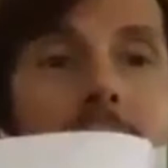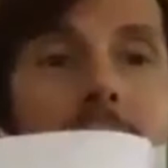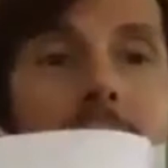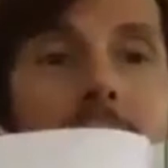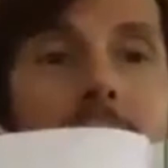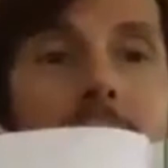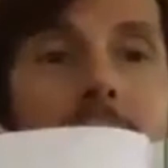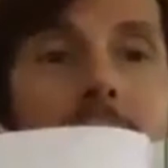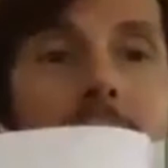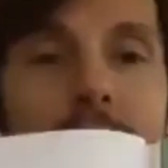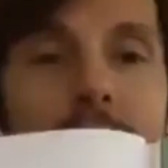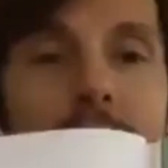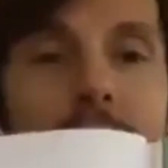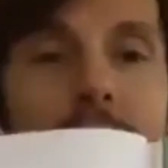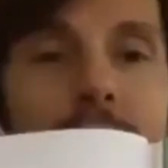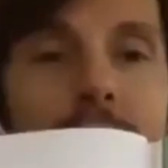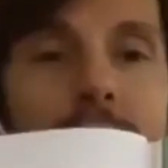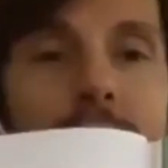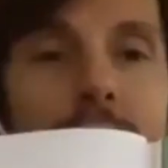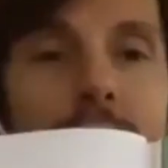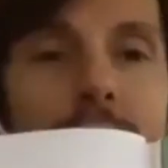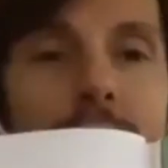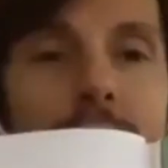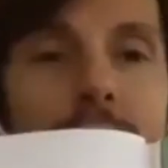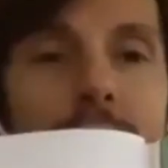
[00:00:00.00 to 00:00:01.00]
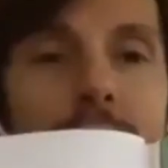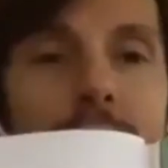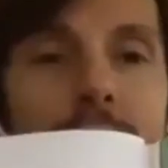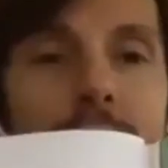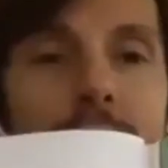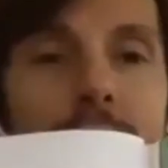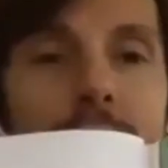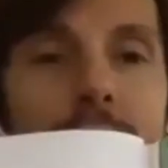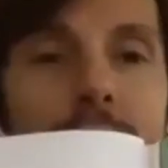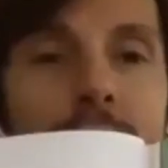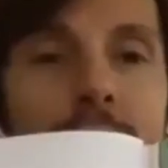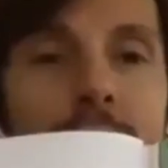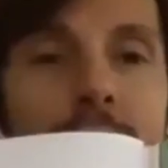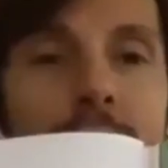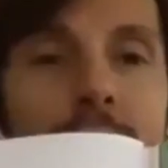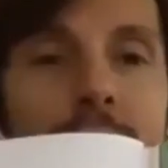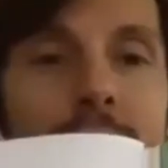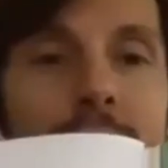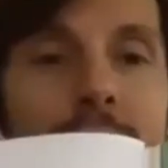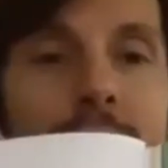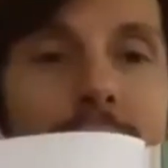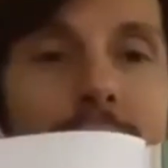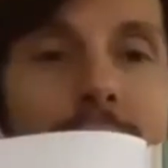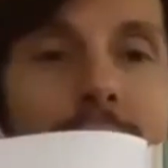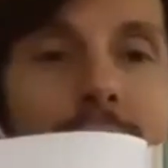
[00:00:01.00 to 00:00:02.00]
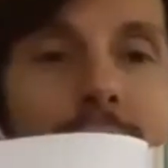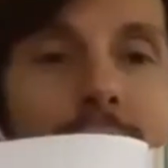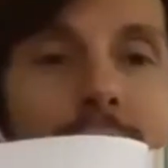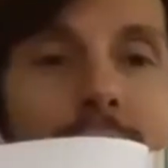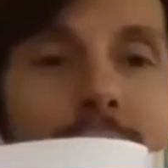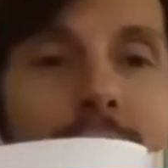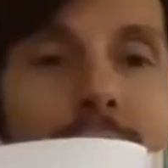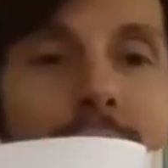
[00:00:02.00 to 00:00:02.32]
Nobody speaks.